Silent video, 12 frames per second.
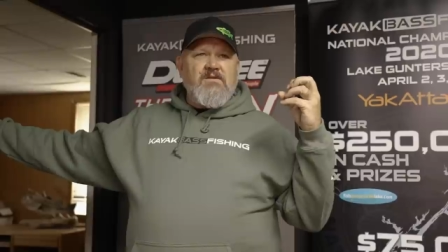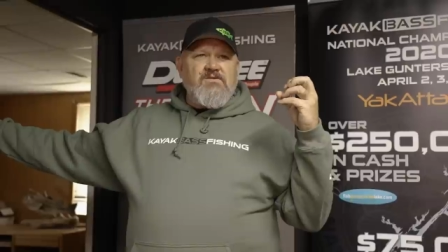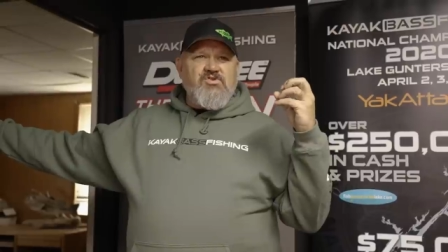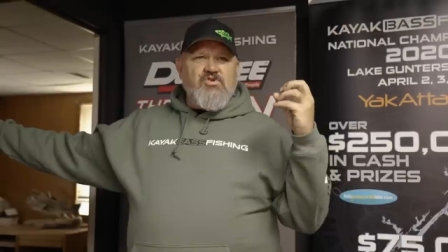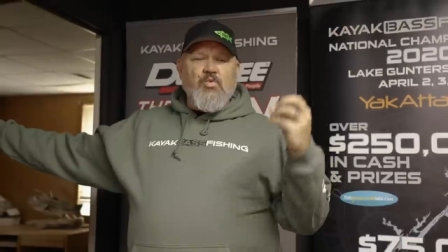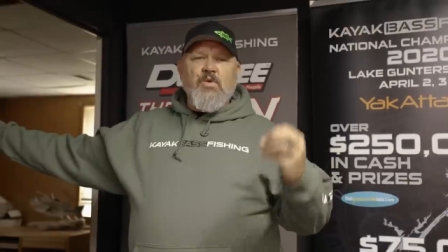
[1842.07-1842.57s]

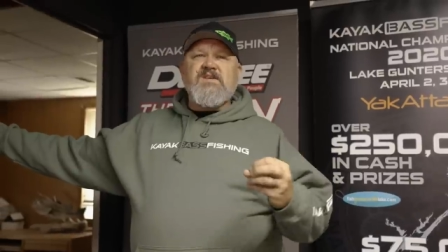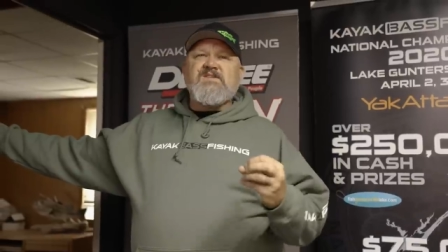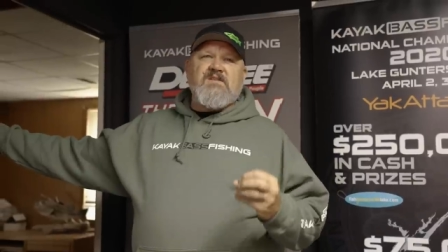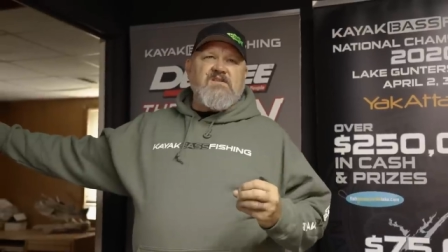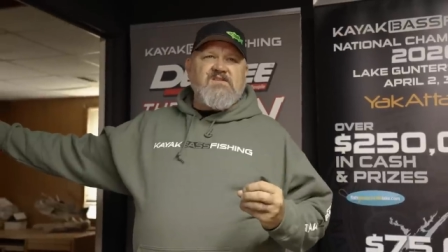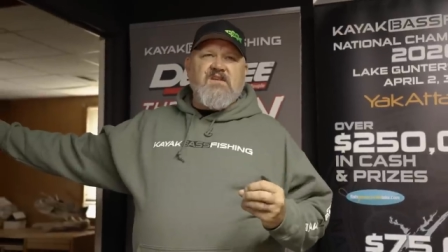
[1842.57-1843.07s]

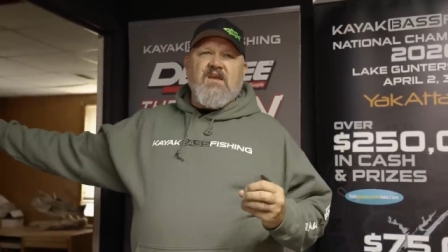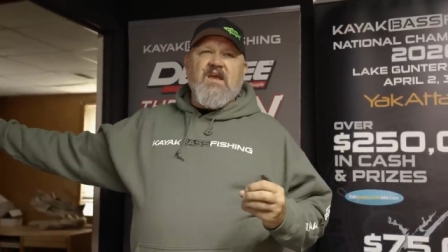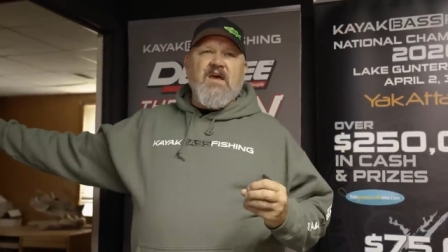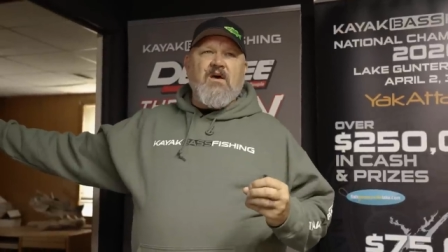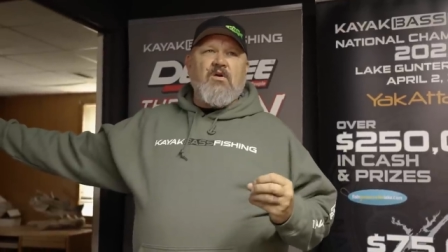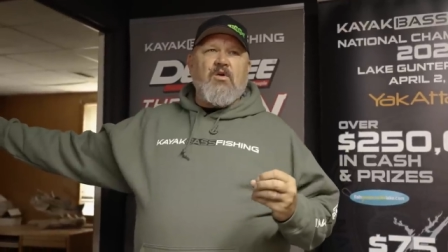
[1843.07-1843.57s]
squeezing this thing
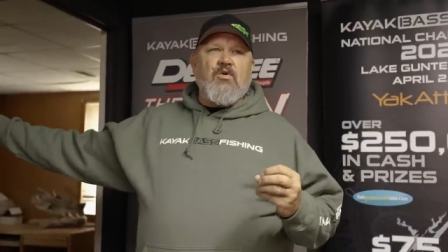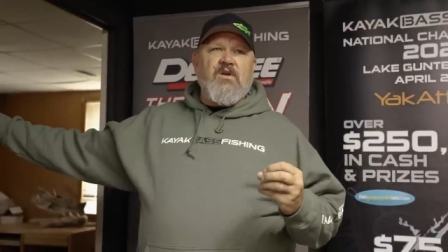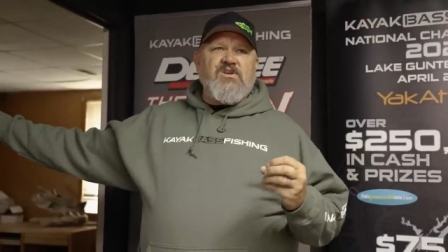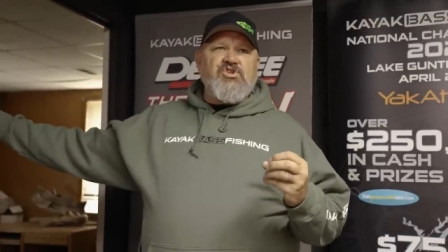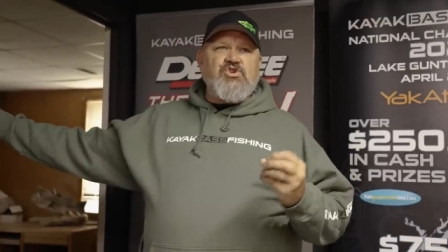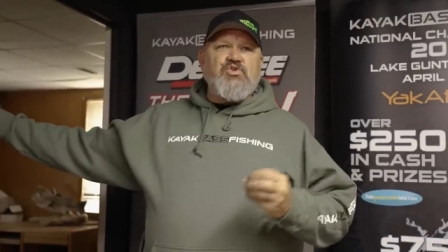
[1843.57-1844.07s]
out on
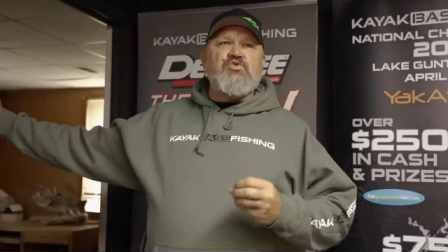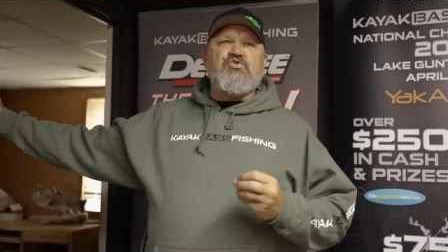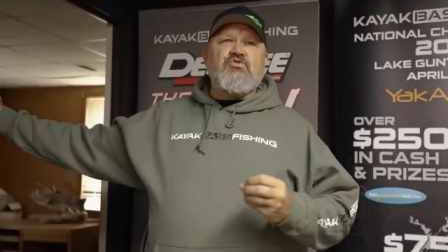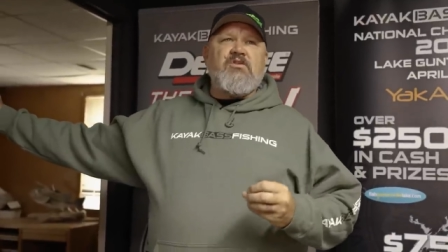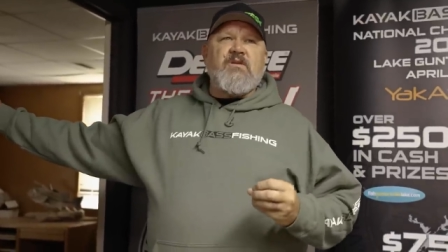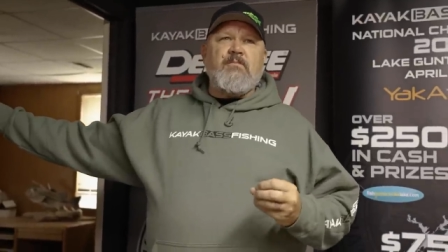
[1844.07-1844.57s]
a
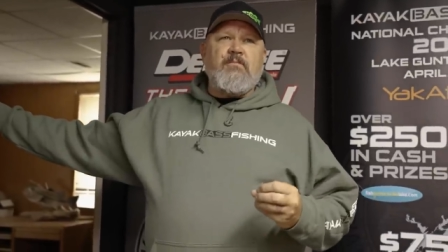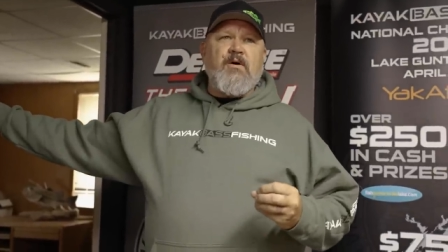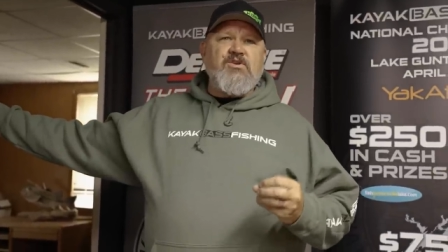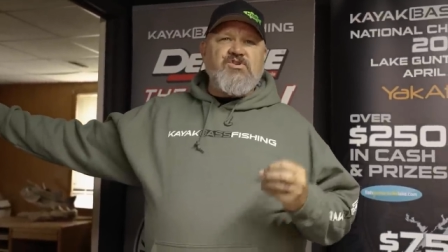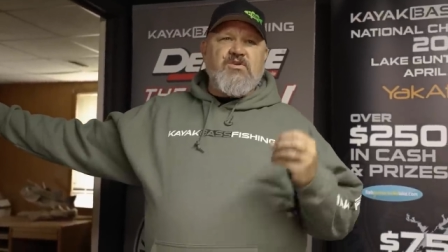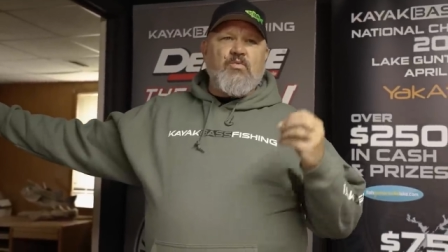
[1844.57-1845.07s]
shoestring
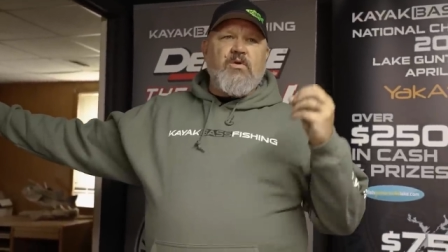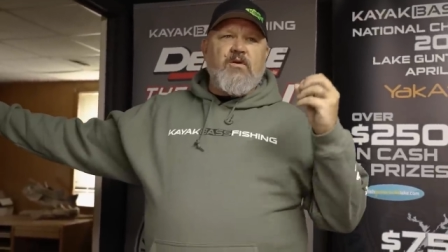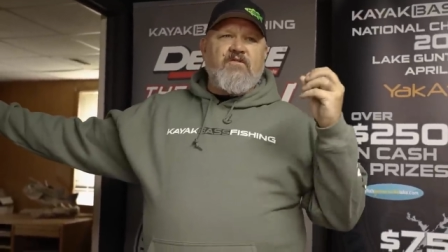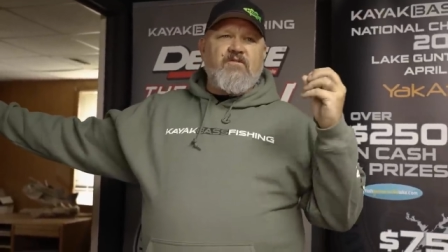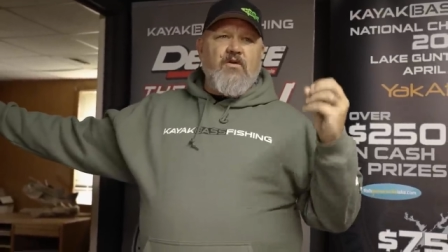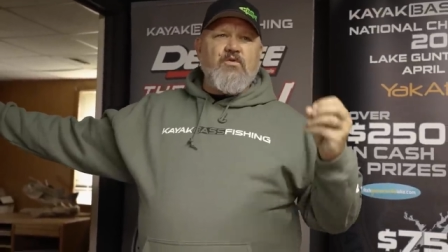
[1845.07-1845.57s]
budget where
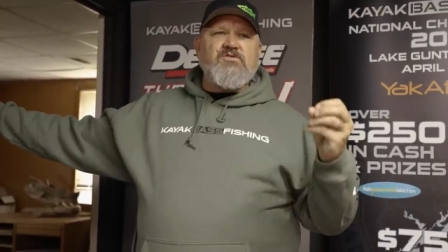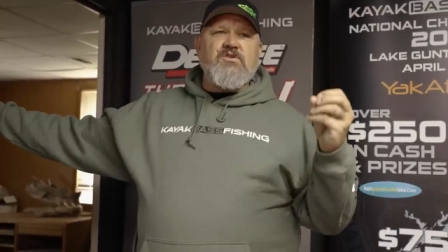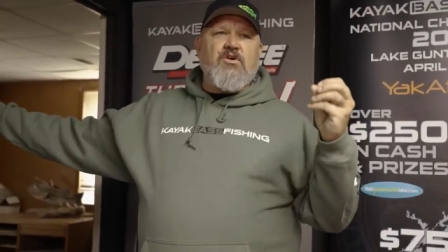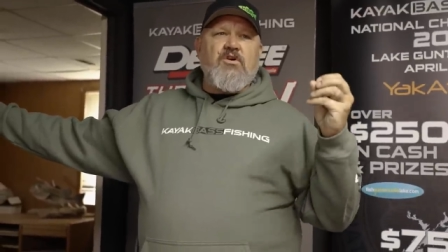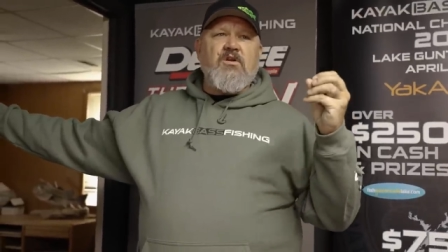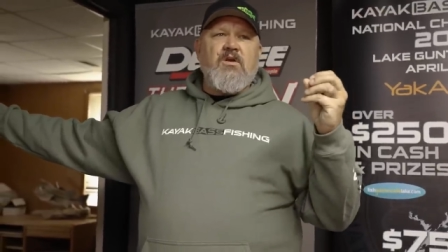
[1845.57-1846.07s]
folks
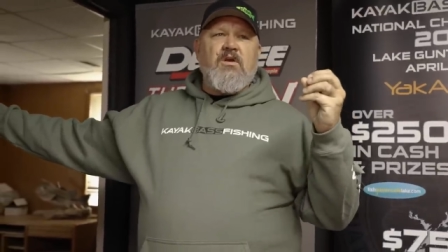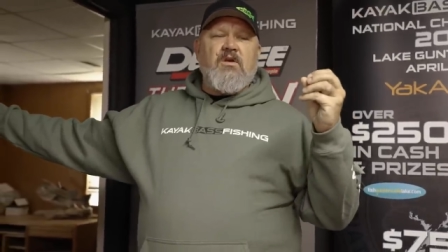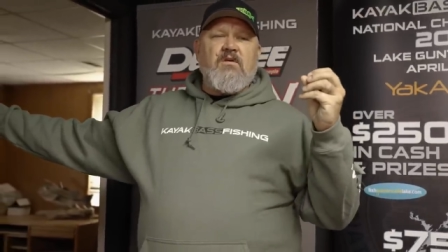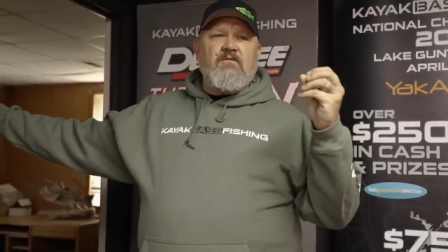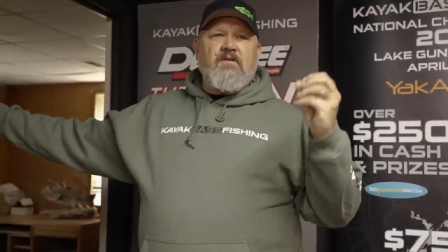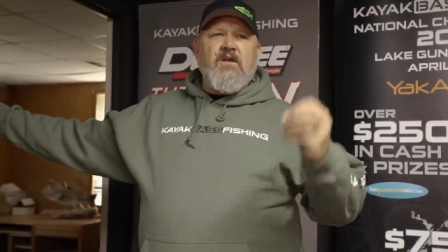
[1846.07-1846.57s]
are
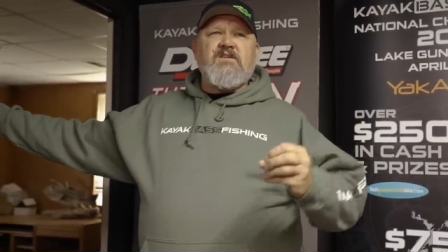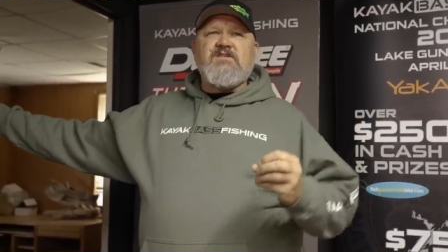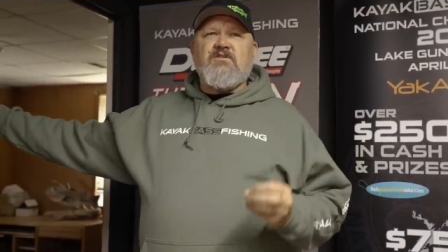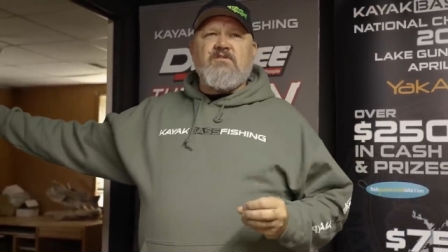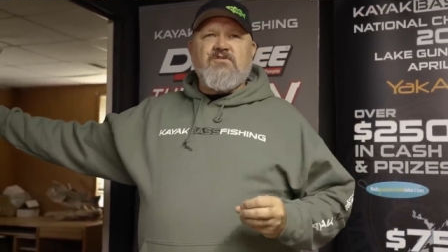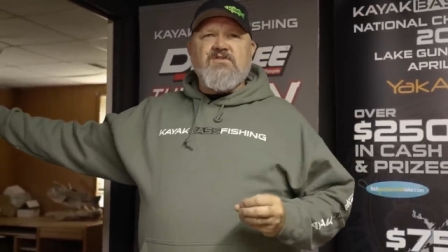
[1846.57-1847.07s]

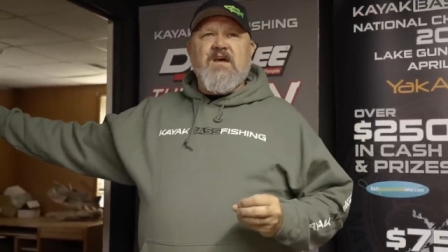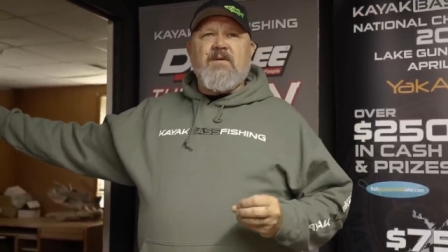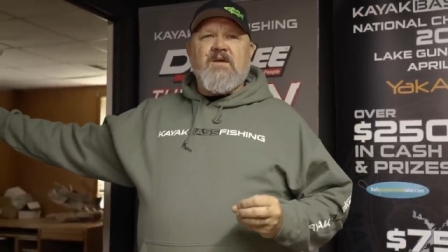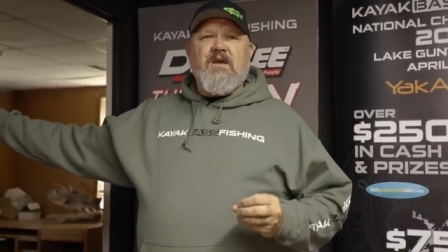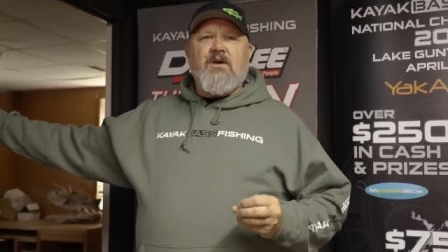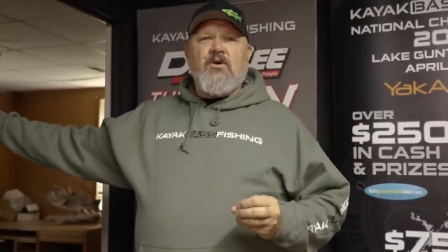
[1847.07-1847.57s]
volunteering their time
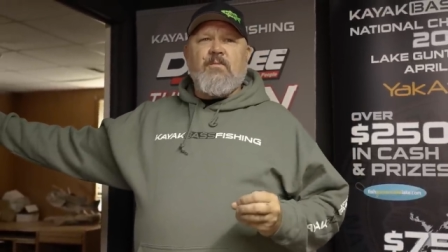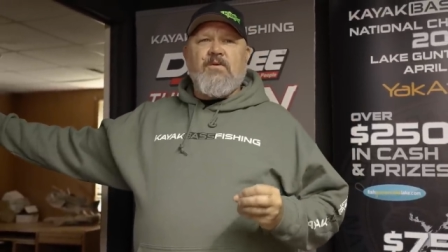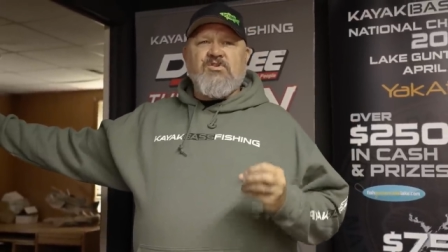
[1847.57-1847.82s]
to help.